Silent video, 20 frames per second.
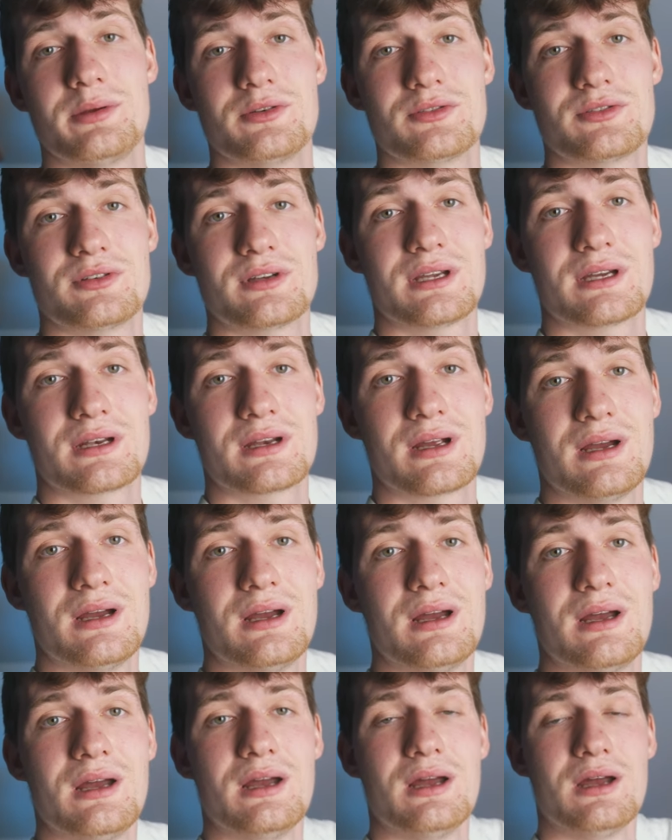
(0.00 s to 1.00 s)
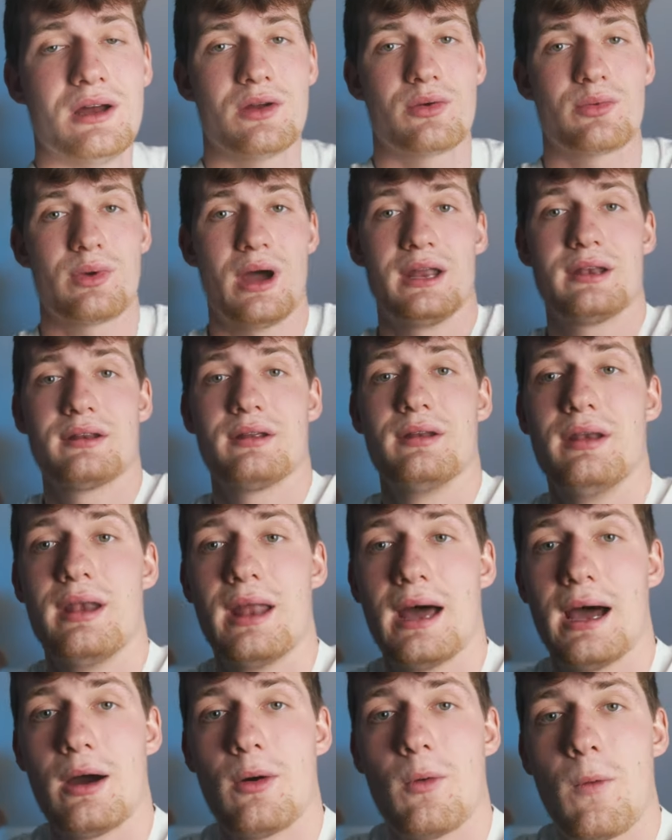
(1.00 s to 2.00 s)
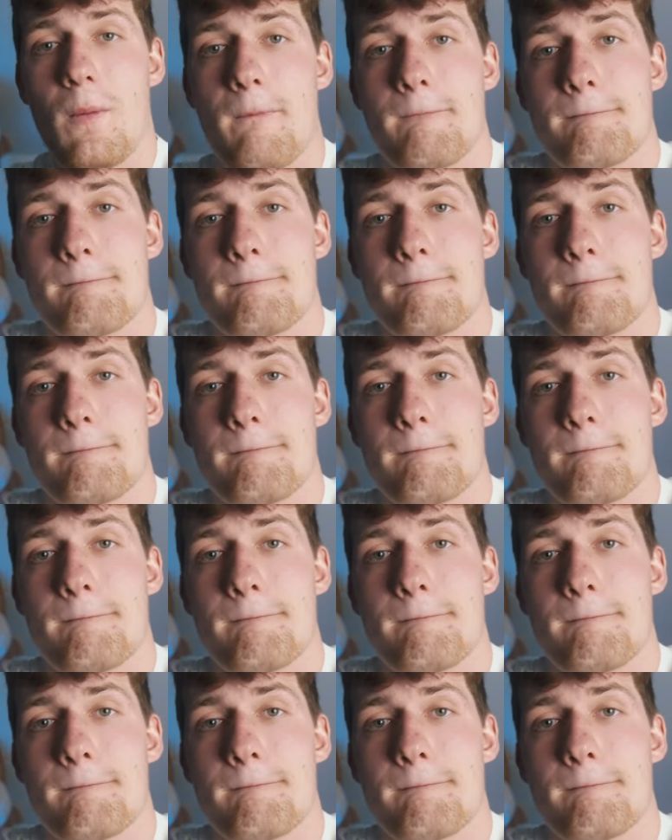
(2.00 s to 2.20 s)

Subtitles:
using it right now.